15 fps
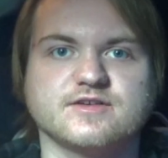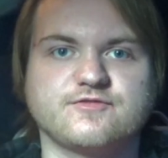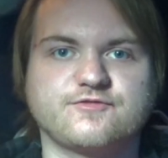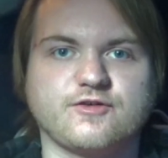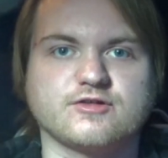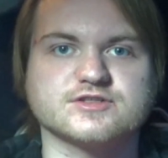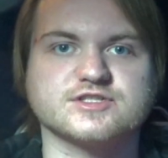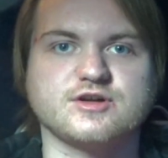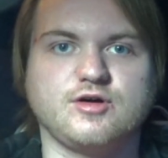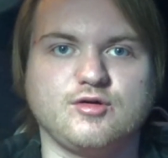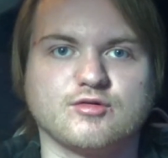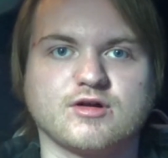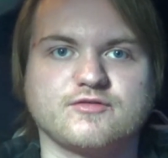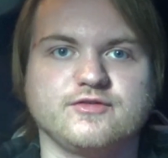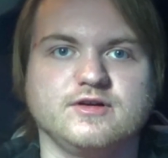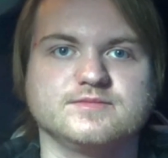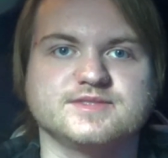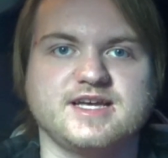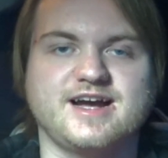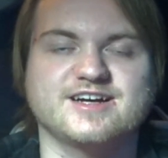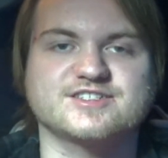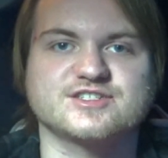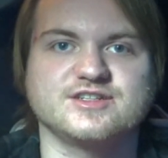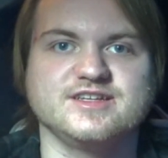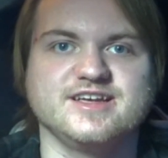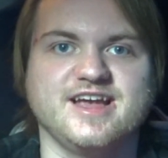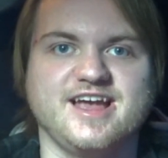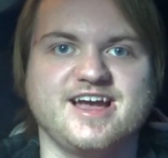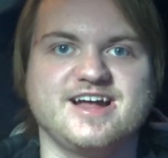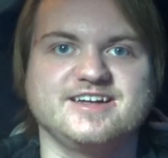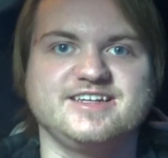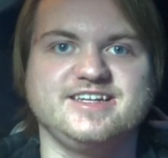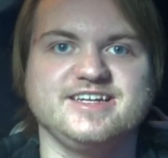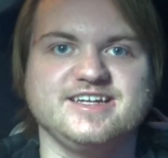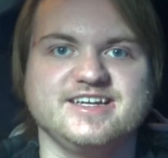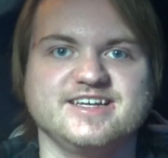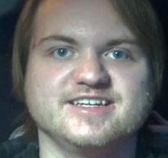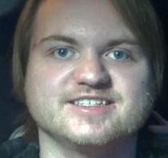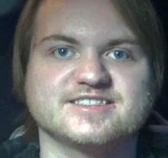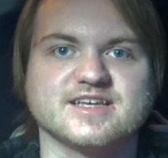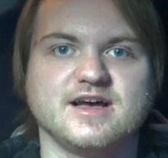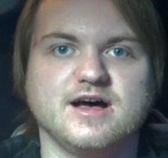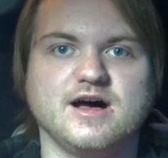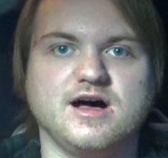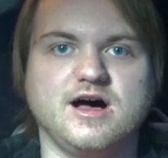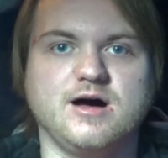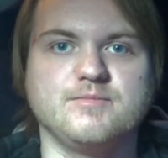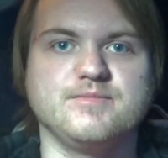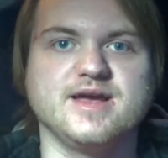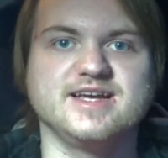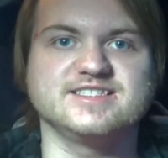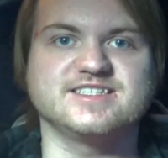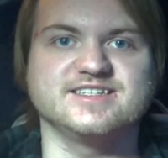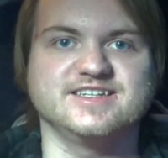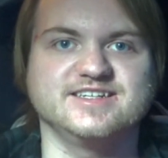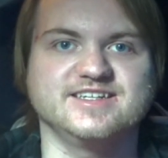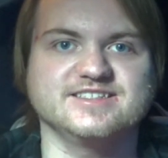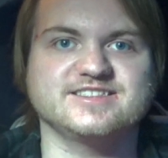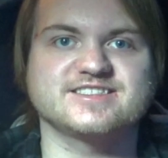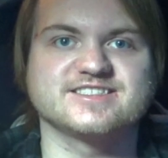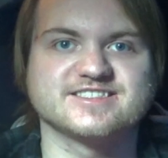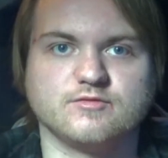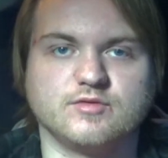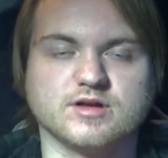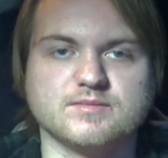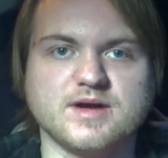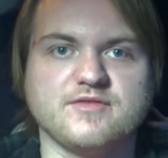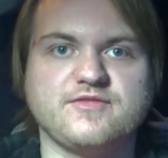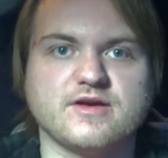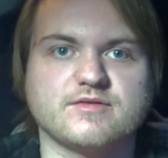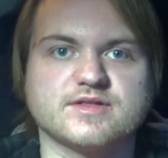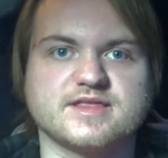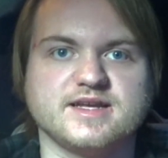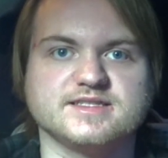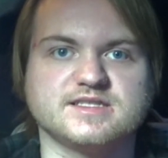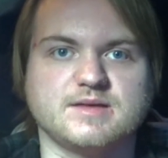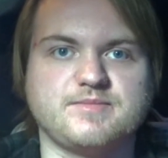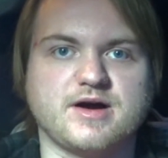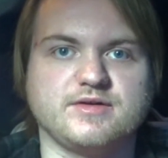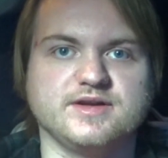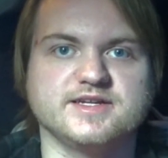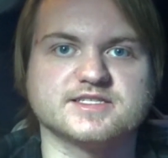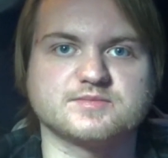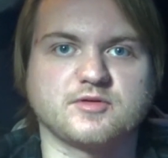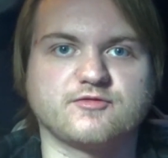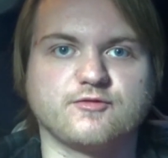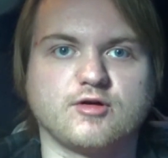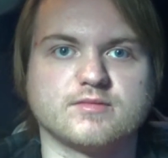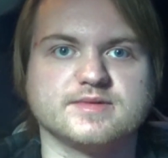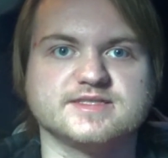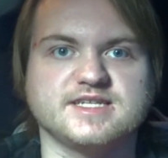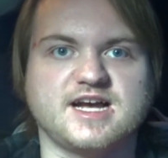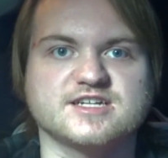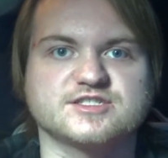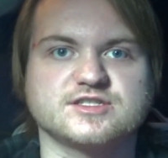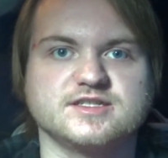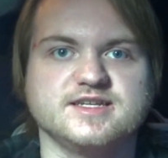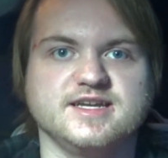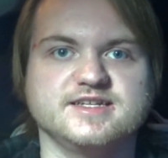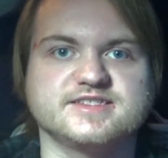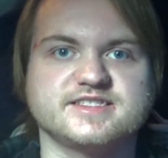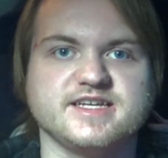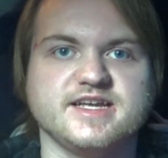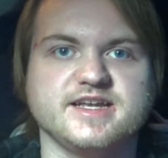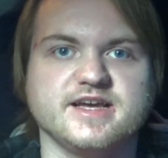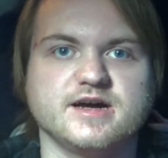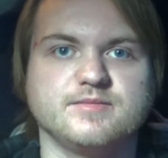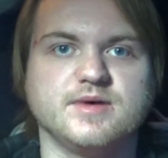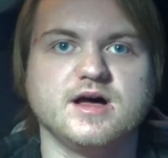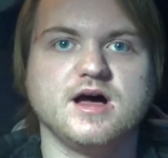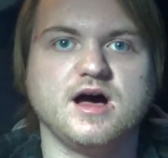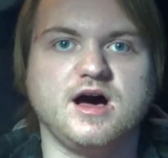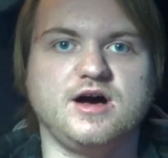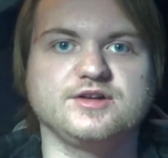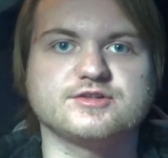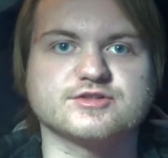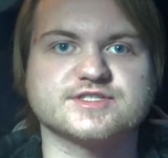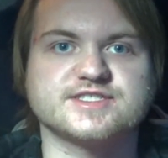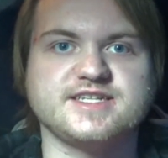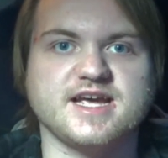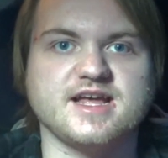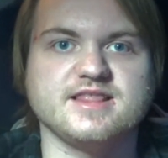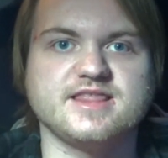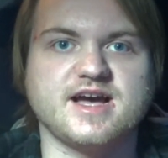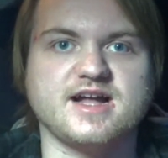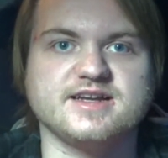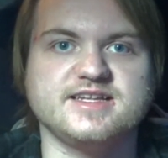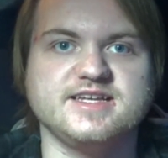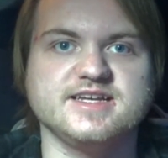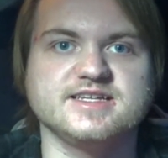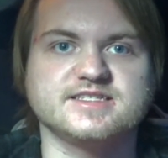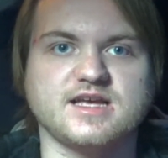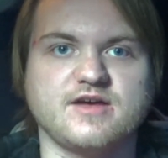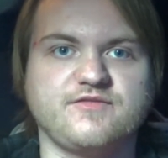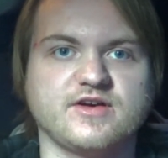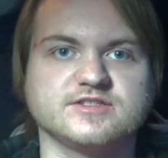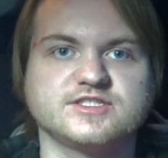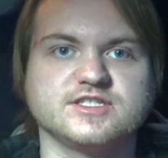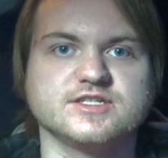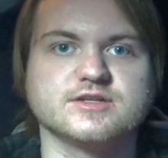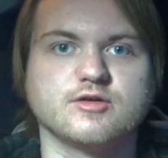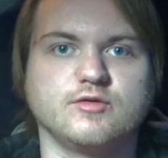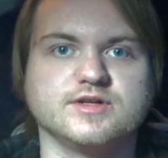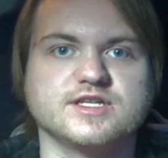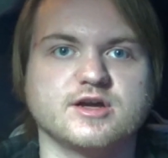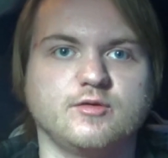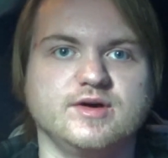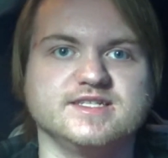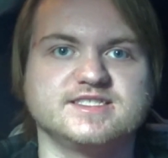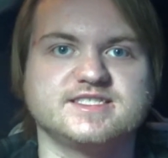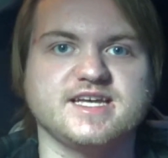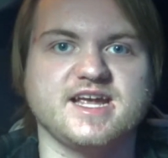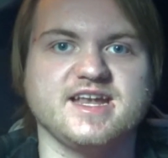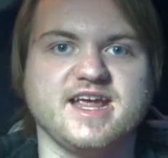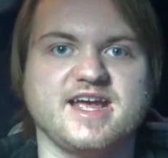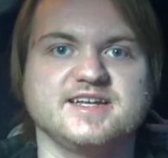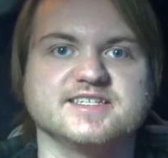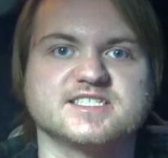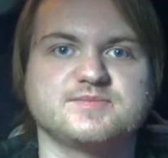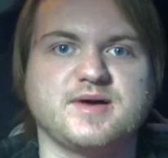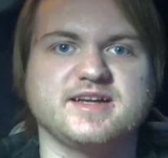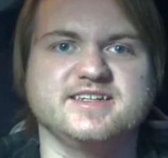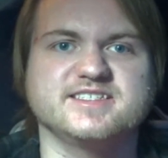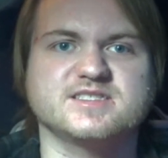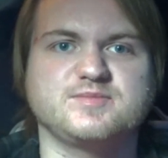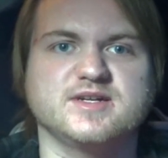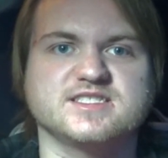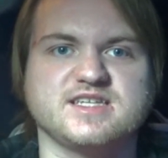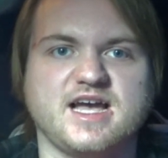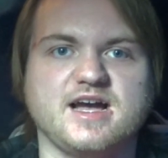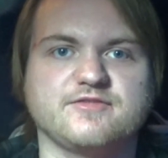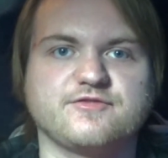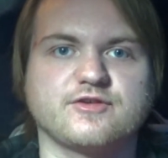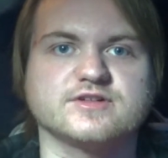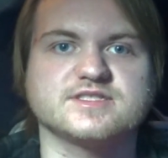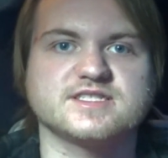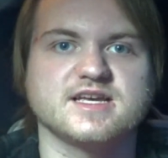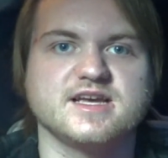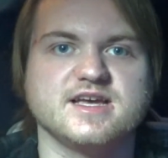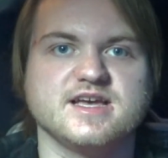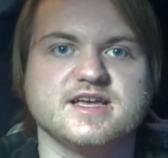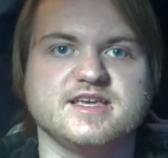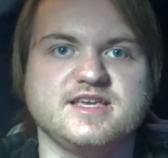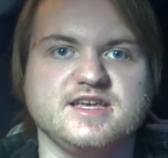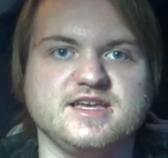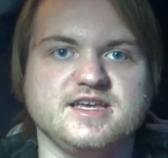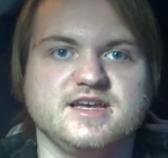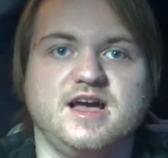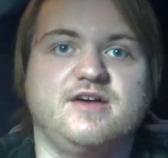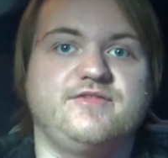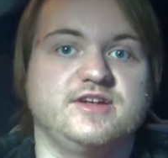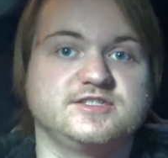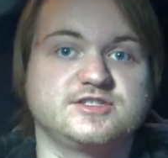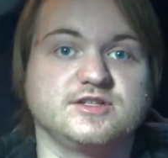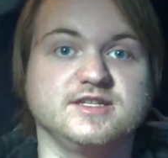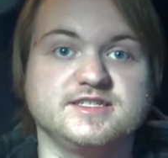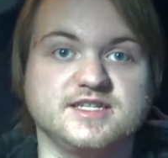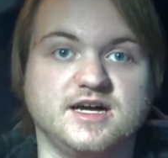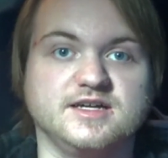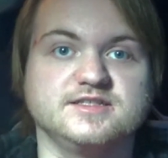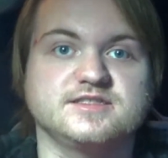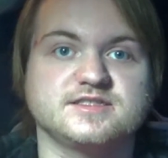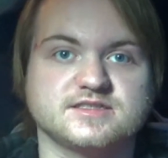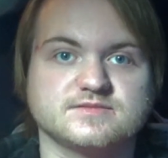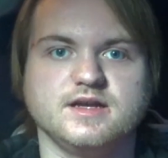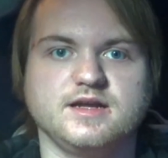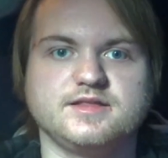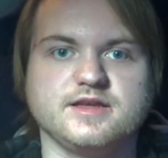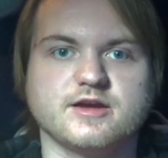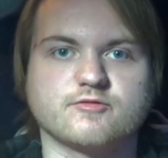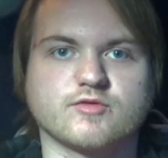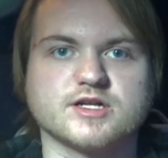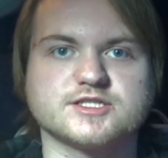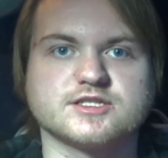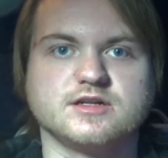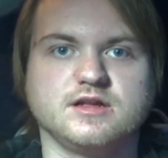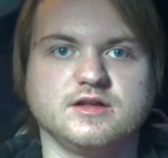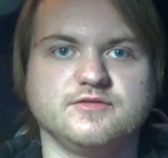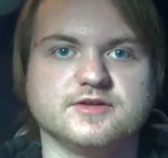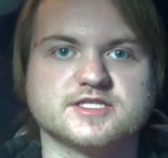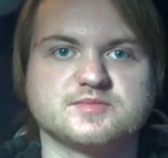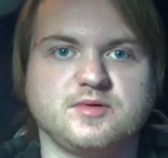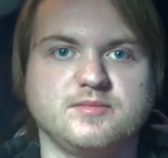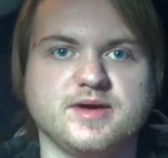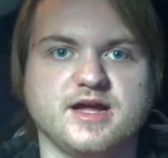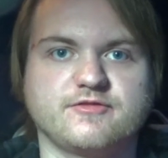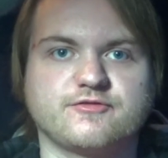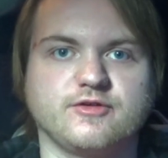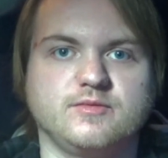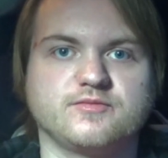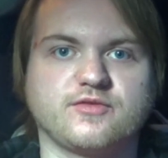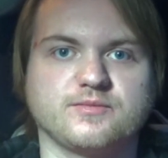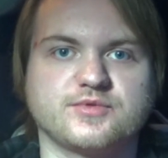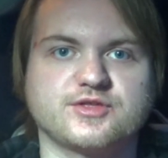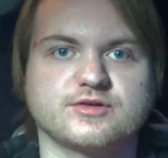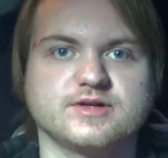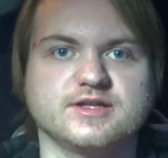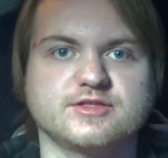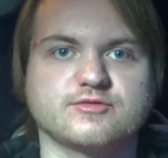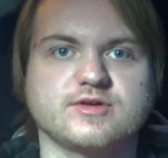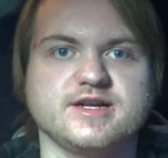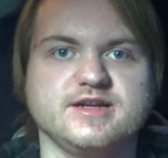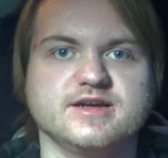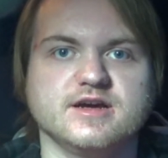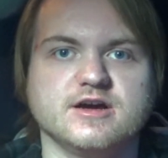first horror films, actually, and he is amazing in it. One of my favorite things about his performance, actually, is seeing him understand that he's eventually going to go insane, and despite his best efforts, he eventually does. In the original Invisible Man film from '33,